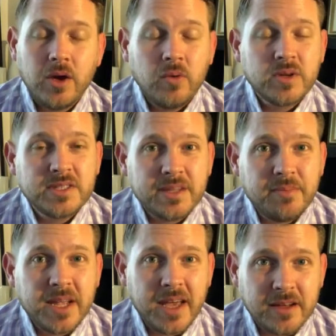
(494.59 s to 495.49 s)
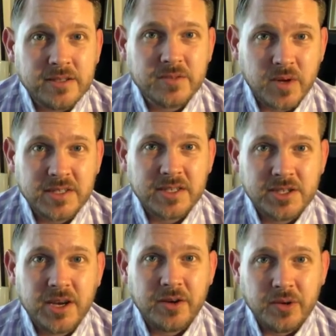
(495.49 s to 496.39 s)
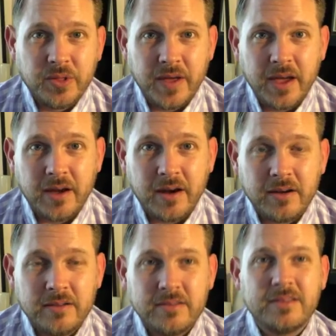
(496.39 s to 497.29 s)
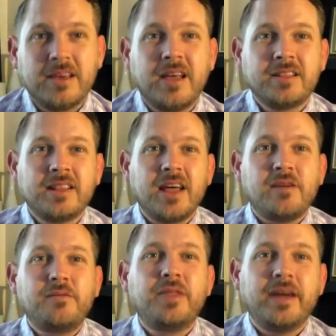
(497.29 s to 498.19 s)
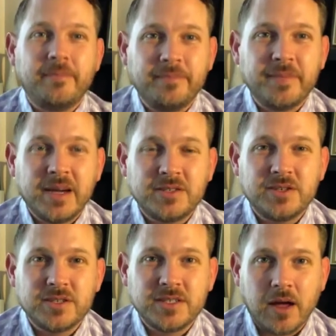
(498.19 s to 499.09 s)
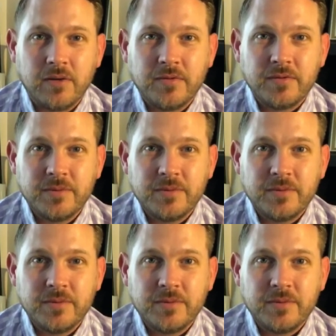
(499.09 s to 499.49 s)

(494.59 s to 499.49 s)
When somebody else wants to share who they are, love them as yourself.